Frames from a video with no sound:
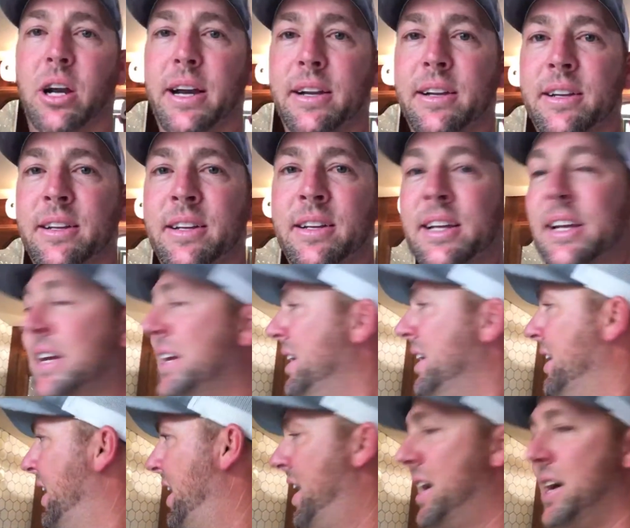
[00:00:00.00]

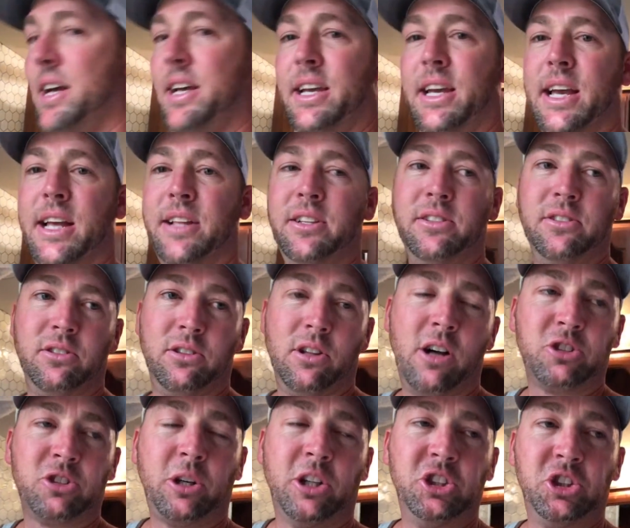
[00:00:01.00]
right. And
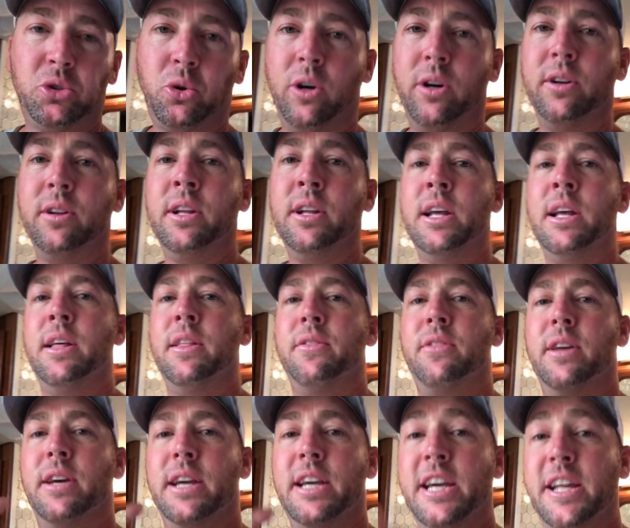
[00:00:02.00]
long story short,
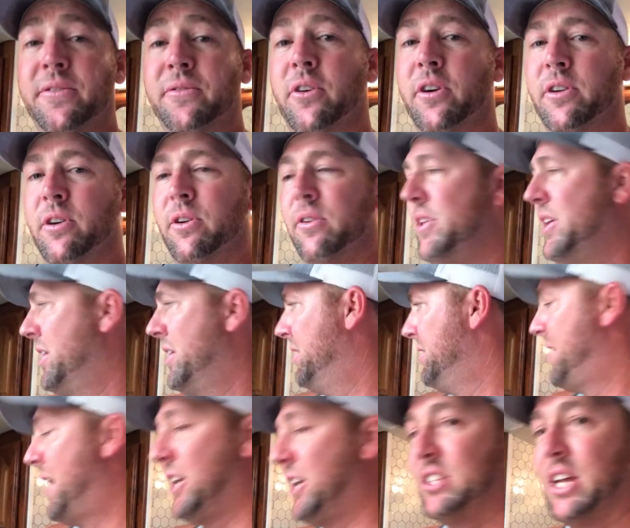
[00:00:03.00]
the inverter then
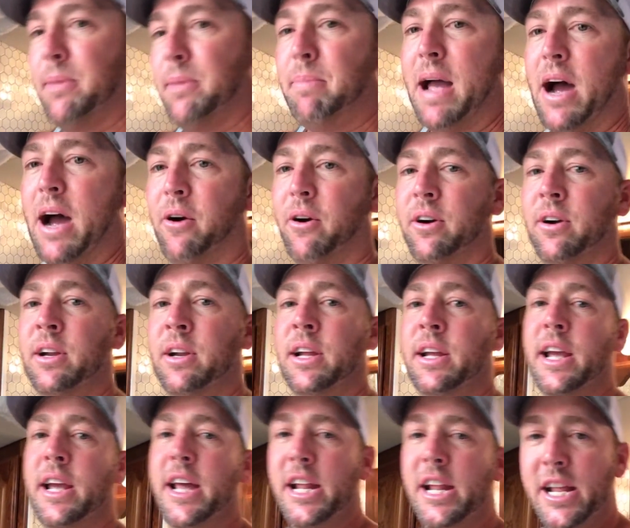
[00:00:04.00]
takes that power
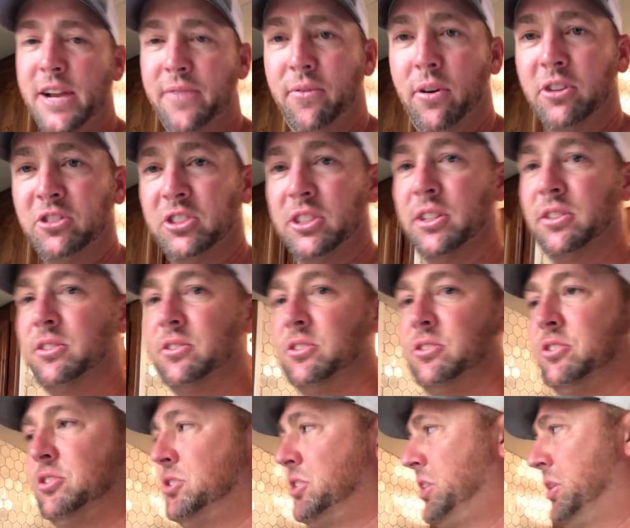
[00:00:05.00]
and inverts it
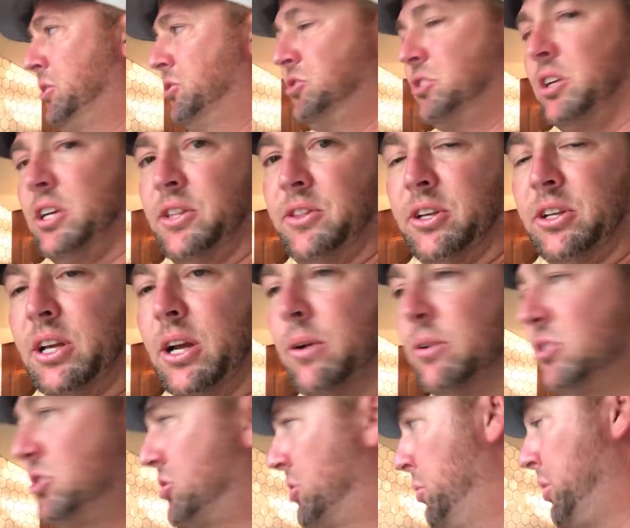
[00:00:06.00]
to use it in the
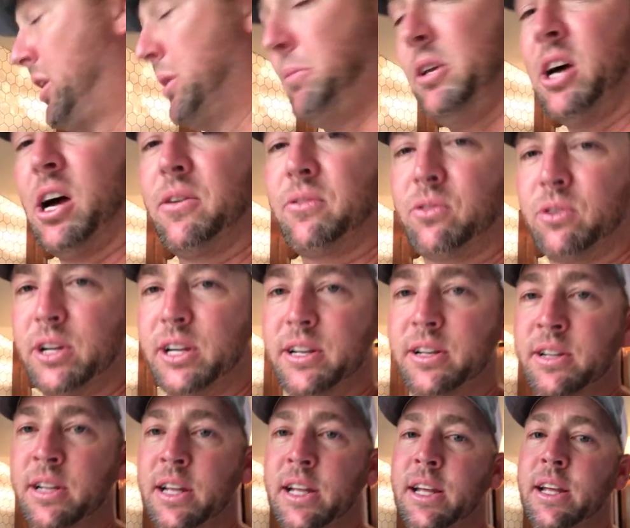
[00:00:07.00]
coach. So we could be
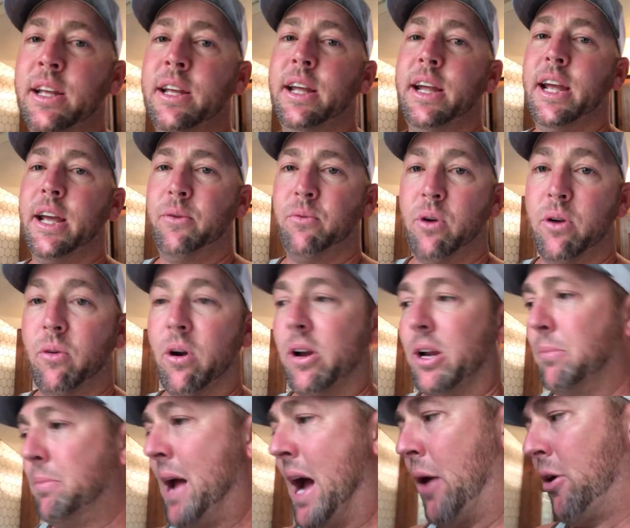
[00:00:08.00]
off-grid and
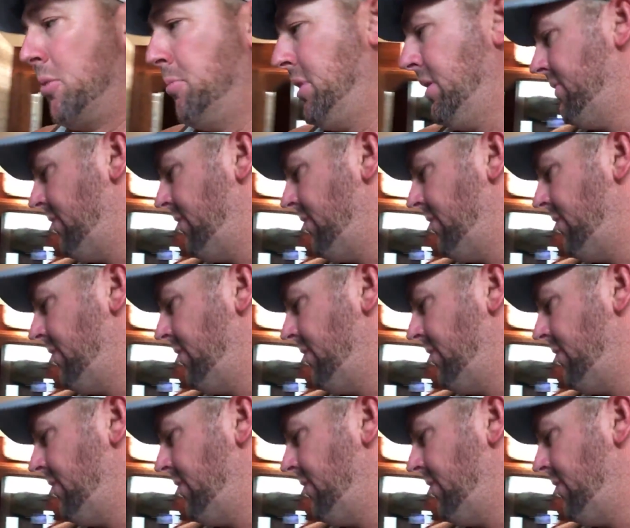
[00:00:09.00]
running power and be